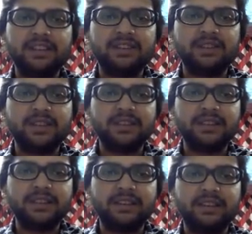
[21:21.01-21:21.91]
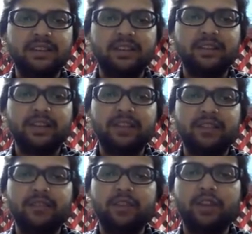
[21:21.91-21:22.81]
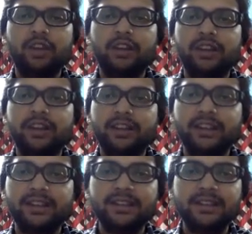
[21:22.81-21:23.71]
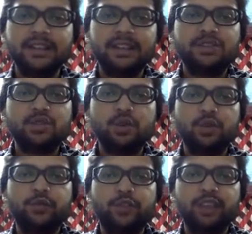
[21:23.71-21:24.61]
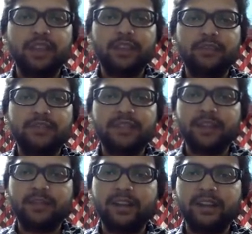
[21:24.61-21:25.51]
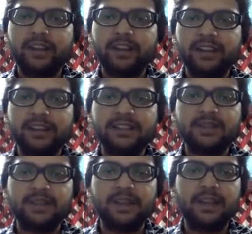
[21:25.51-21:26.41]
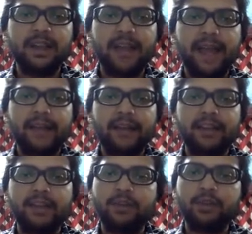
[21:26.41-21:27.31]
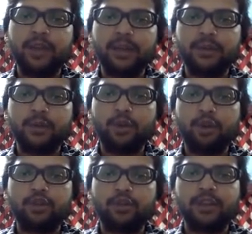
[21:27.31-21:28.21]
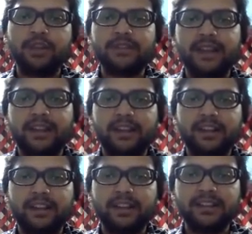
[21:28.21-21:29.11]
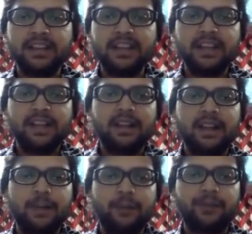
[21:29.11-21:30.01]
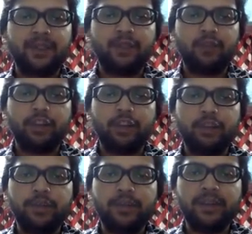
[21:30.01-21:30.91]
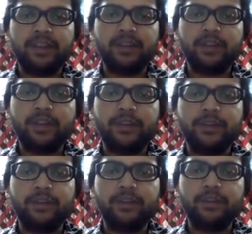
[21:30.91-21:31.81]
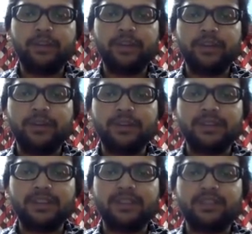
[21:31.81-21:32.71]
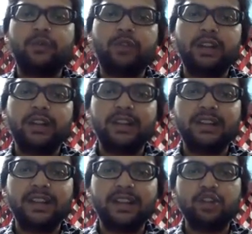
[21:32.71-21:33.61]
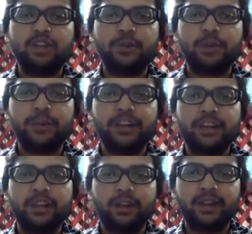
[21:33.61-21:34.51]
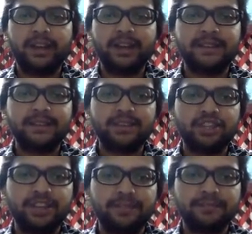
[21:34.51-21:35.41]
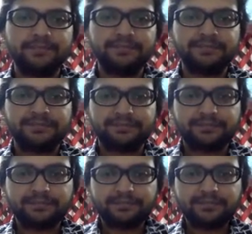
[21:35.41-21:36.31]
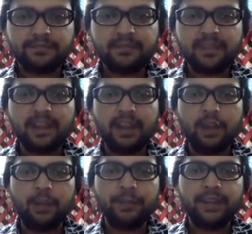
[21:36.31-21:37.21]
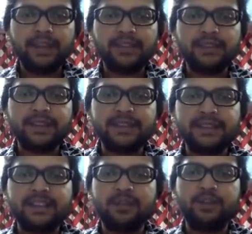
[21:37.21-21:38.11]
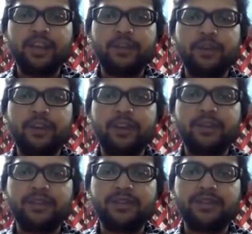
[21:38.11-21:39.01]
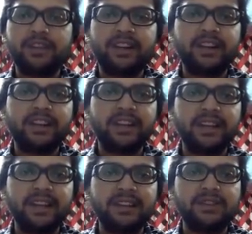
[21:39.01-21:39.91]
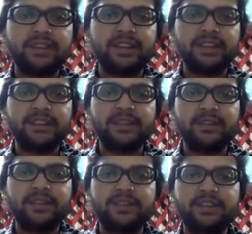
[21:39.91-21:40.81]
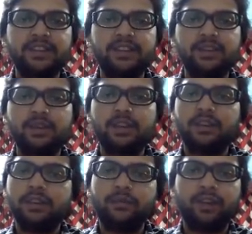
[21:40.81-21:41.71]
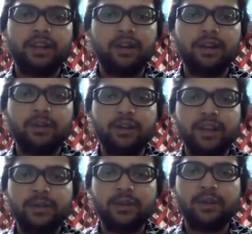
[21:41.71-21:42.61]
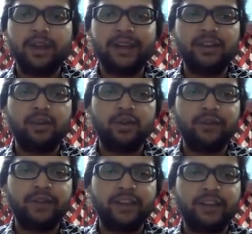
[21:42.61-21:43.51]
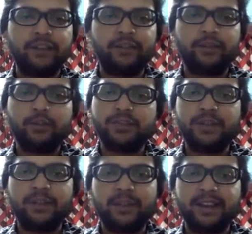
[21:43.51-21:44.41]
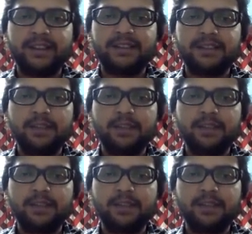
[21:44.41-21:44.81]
As you can see, we call it treaties. So we have signed many treaties as well, and in WIPO also we have signed treaties. Now, what do you mean by WIPO? WIPO stands for World Intellectual Property Organization. Now, as you can see, WIPO administered treaty, as treaties administered through the WIPO had no effective enforcement mechanism.